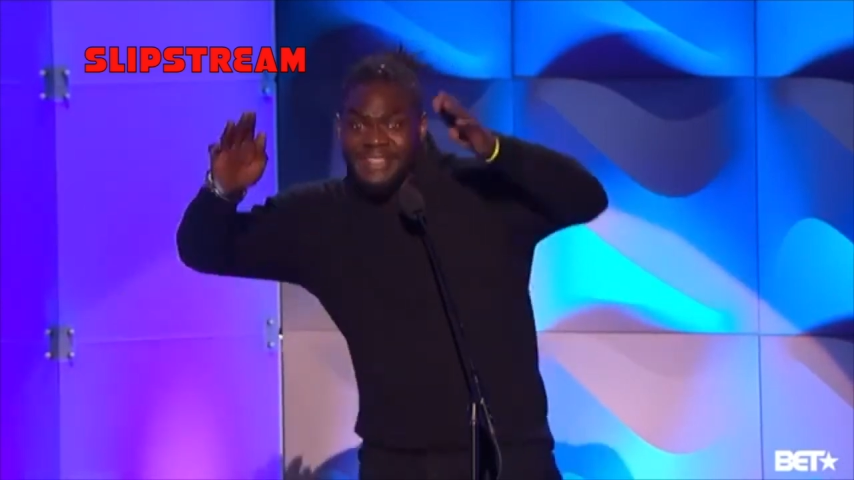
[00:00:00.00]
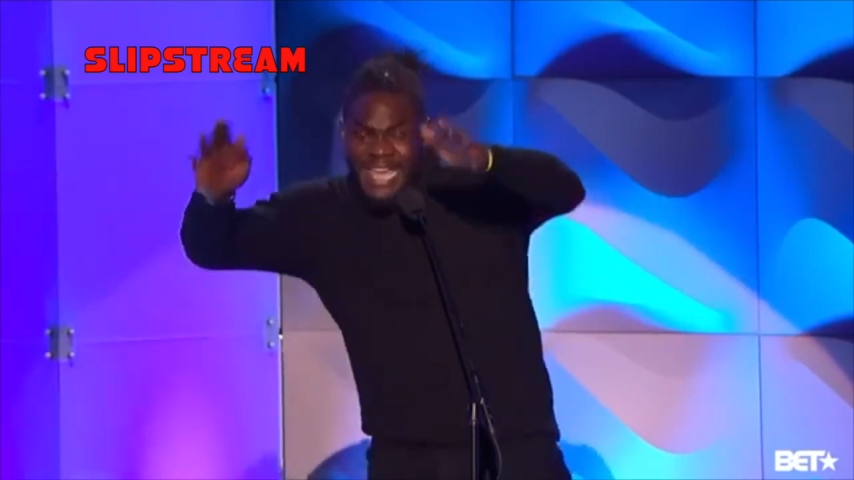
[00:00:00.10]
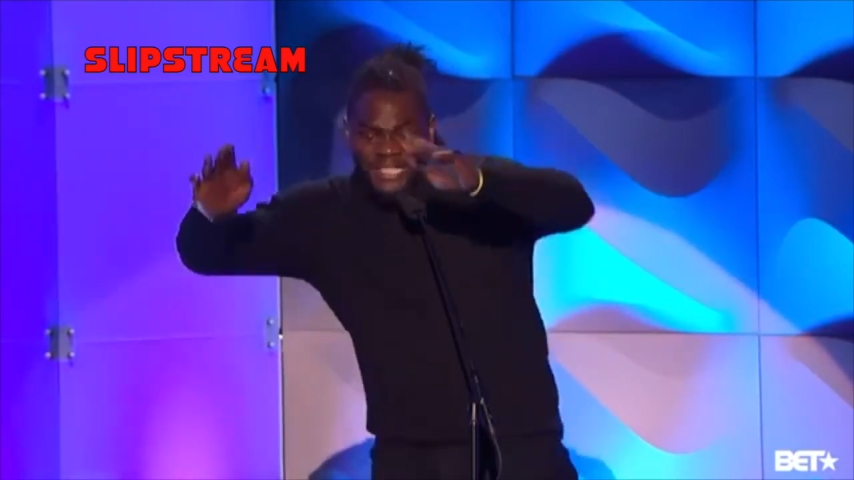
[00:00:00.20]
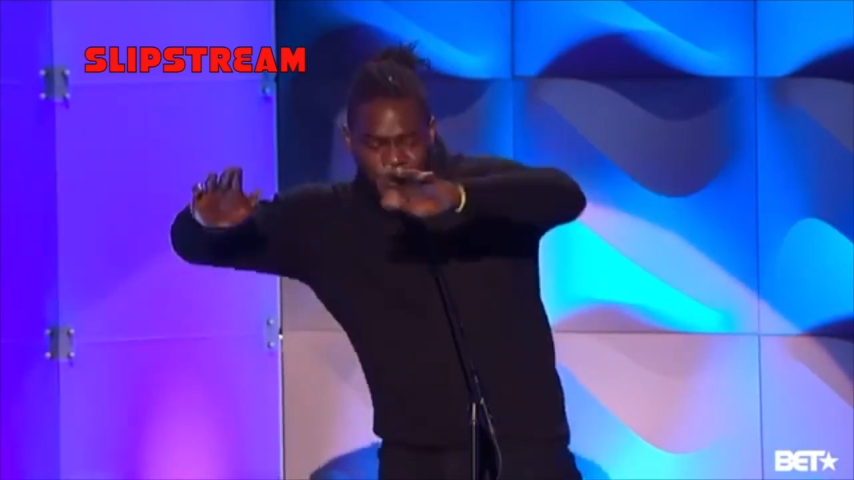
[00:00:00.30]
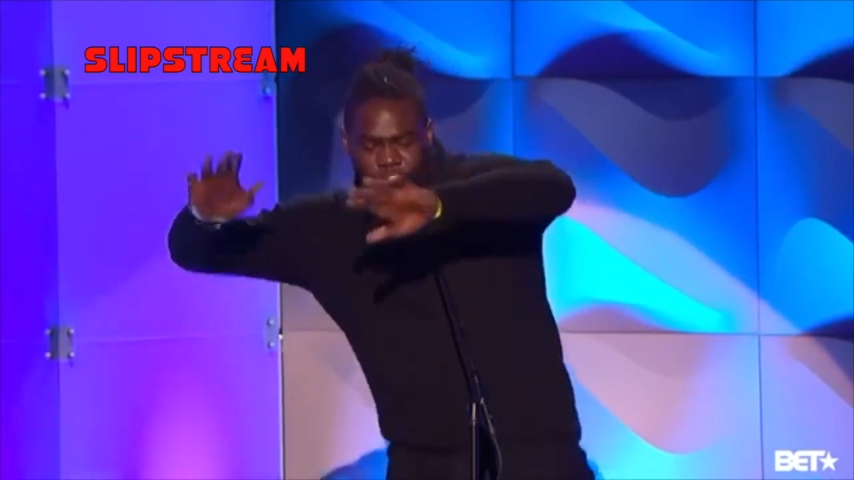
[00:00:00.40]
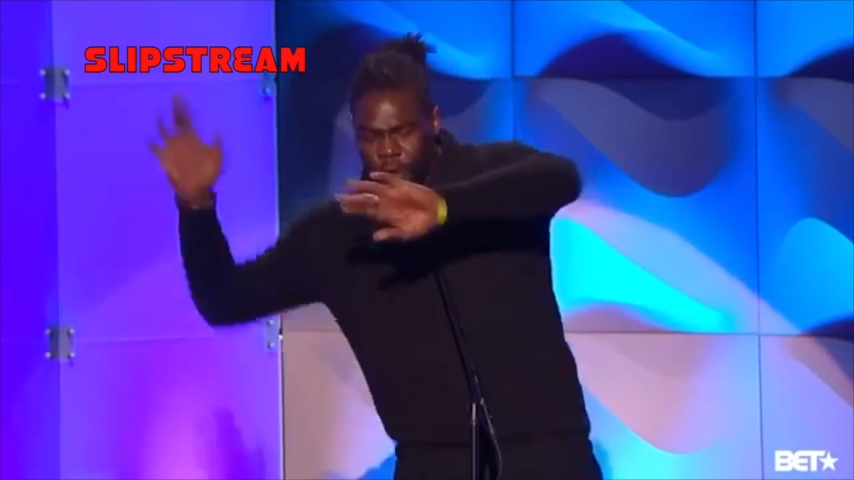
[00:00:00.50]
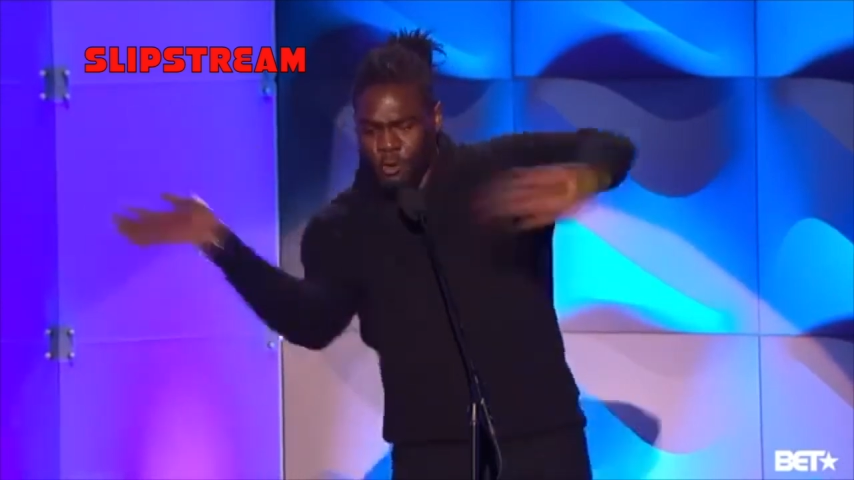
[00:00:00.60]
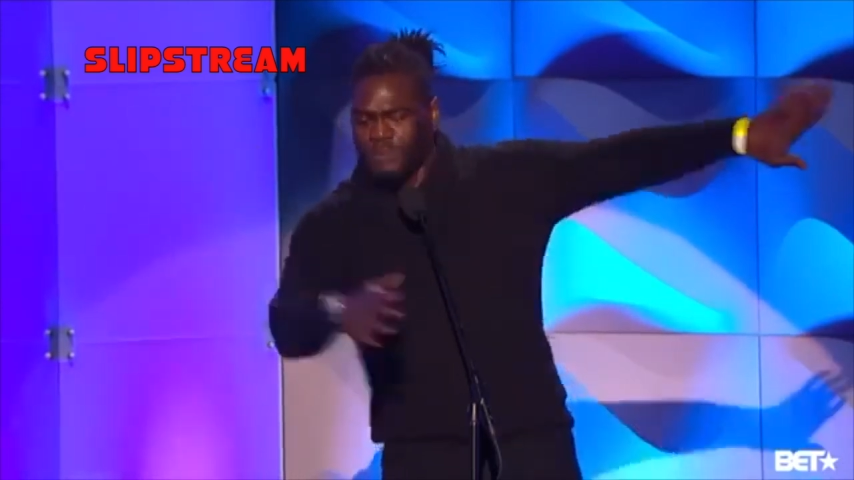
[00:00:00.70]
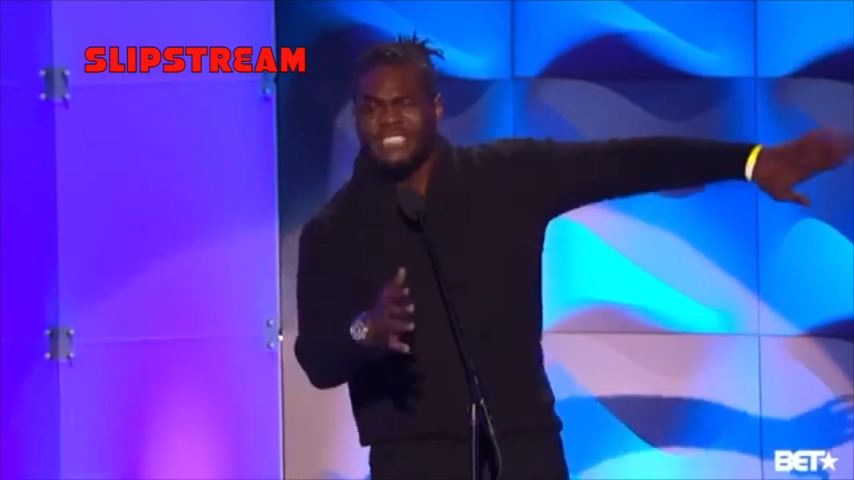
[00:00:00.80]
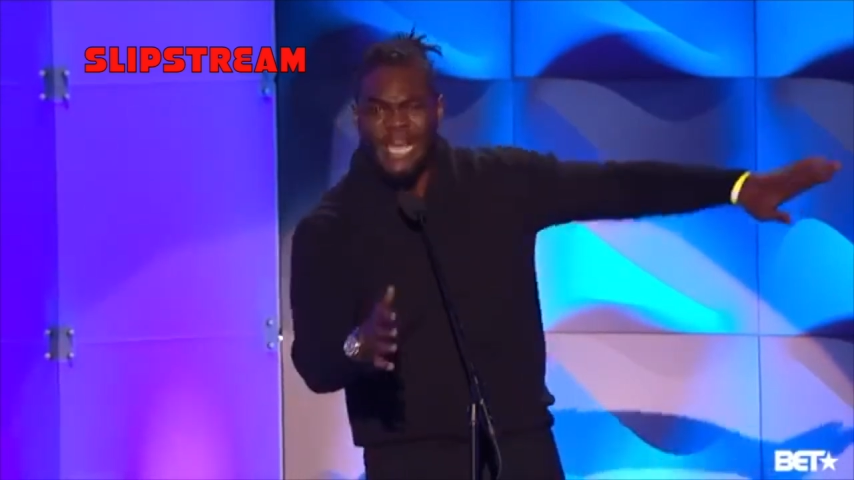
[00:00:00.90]
This
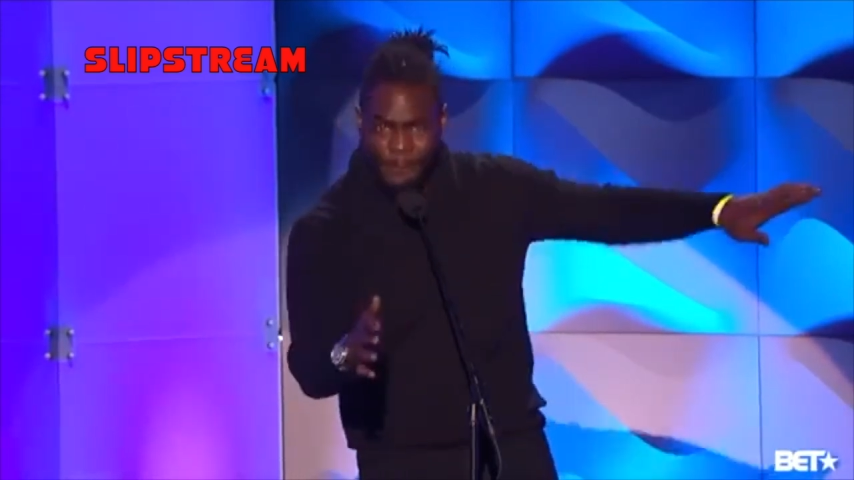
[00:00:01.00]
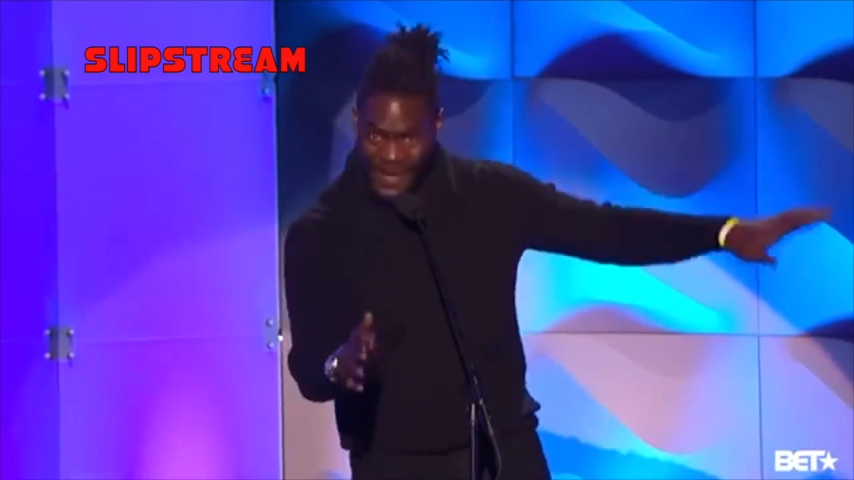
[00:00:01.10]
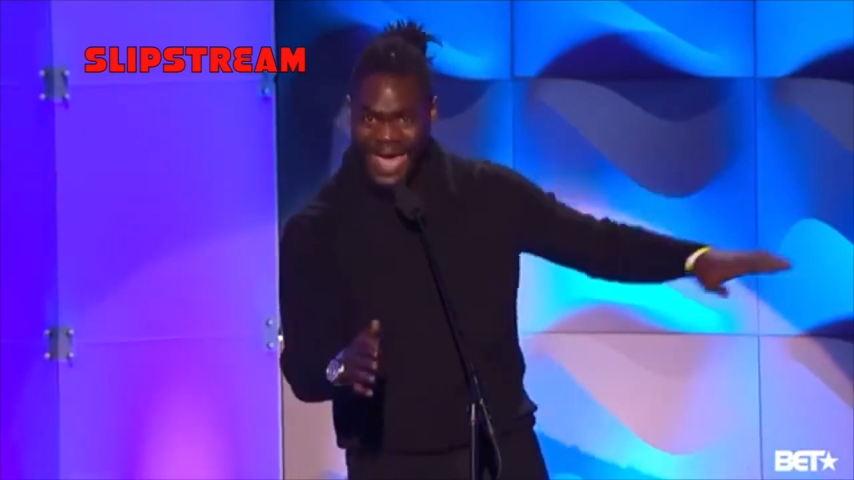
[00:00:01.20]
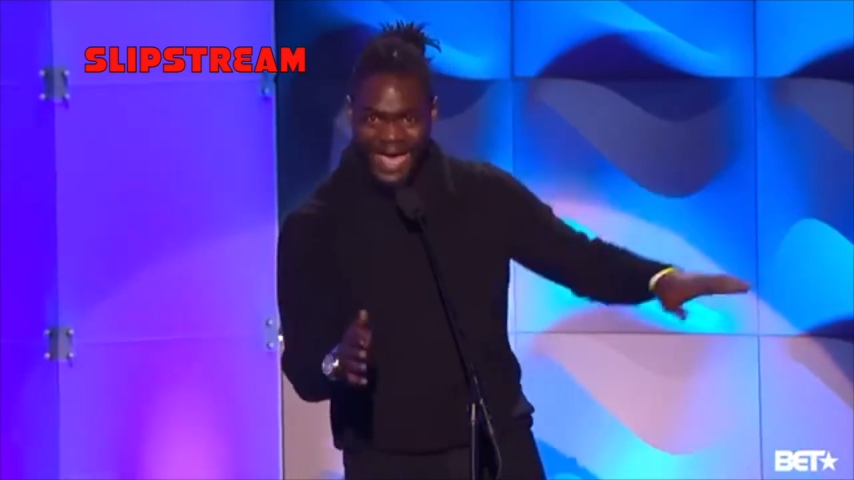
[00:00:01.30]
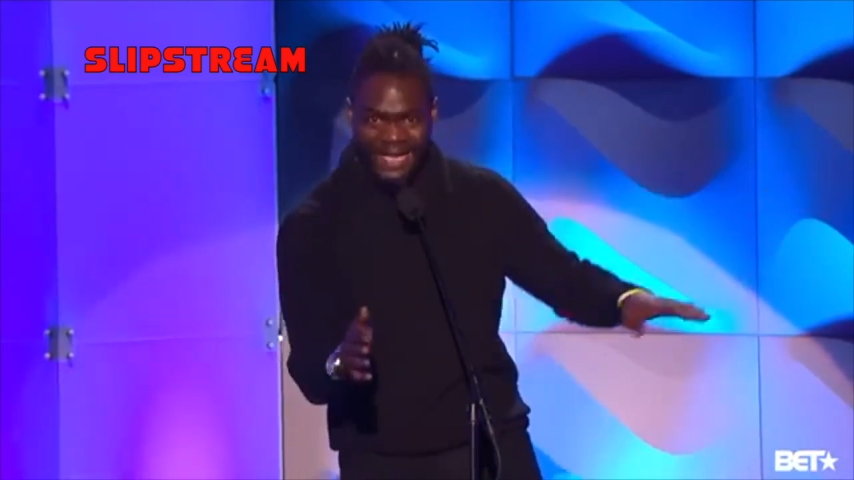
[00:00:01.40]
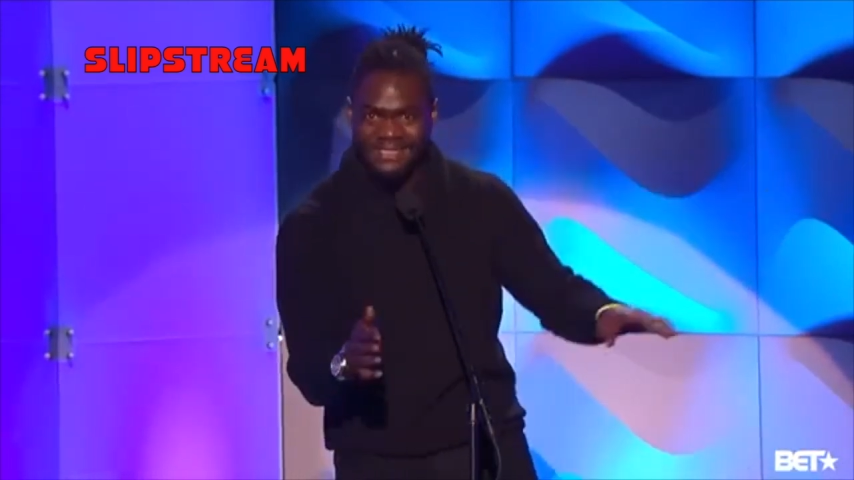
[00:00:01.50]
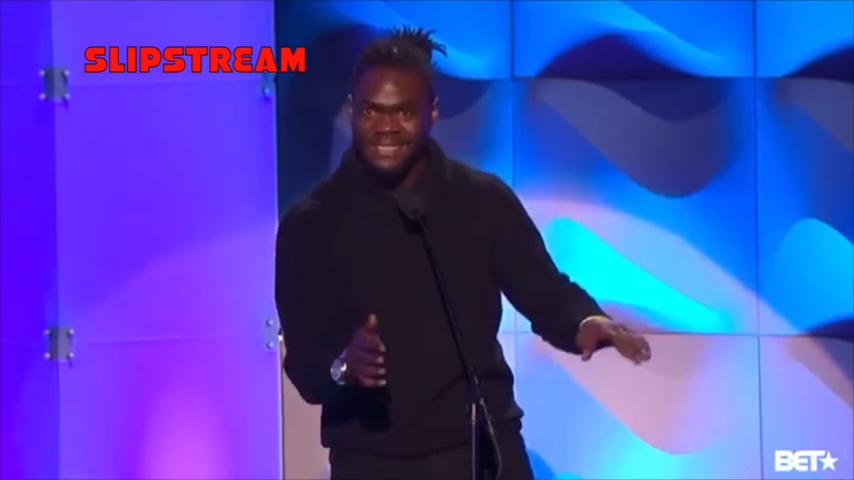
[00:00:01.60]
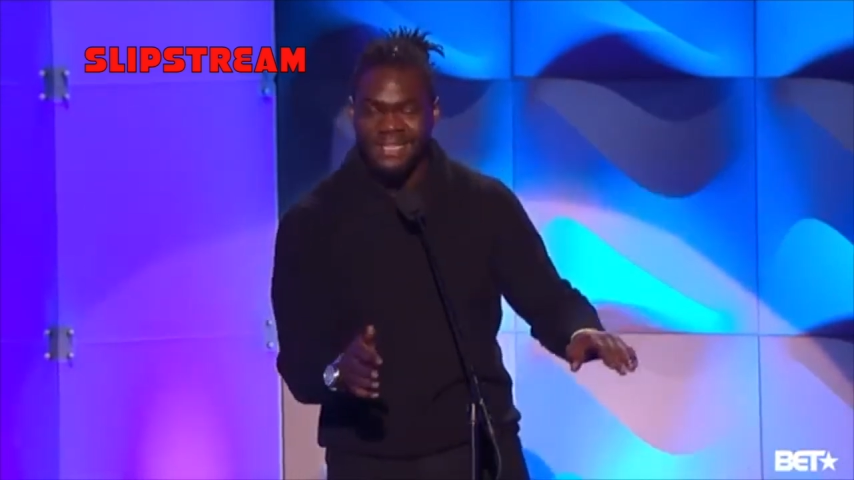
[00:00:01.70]
too shall pass.